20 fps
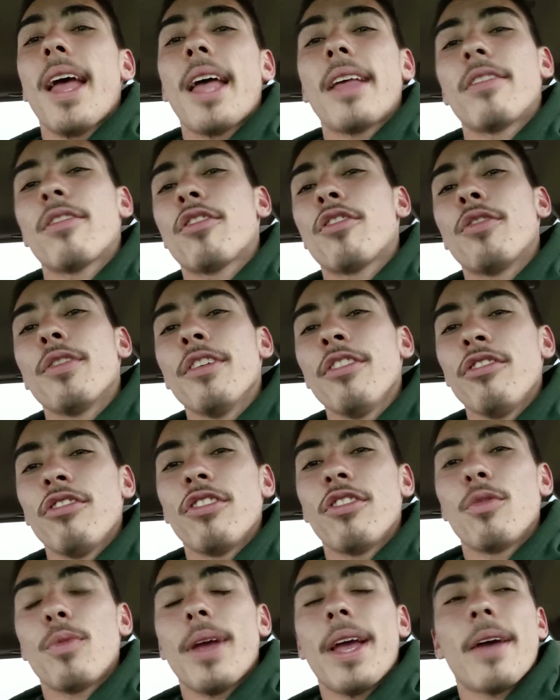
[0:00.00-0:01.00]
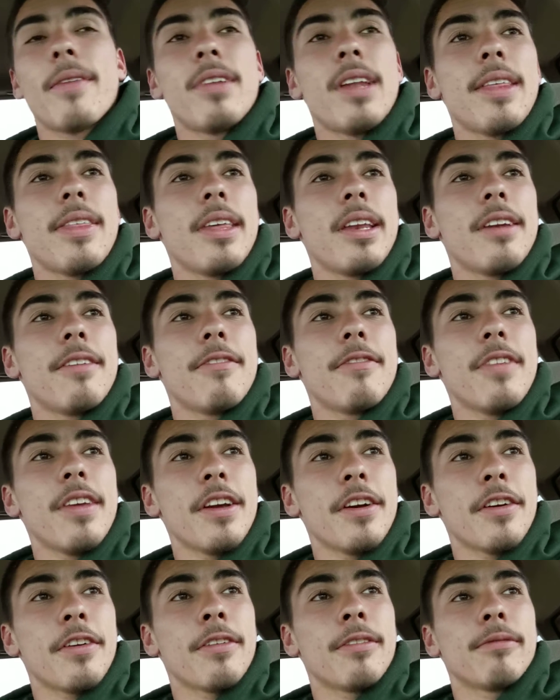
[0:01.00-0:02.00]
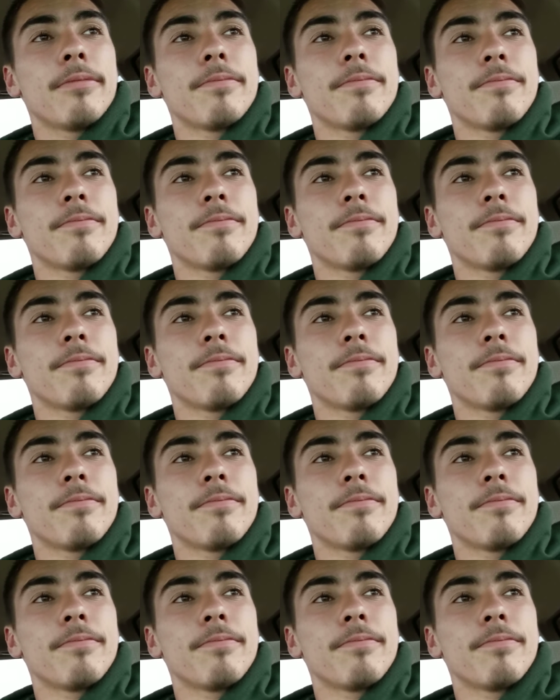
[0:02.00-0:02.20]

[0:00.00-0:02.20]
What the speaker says: as Christians we have nothing to fear.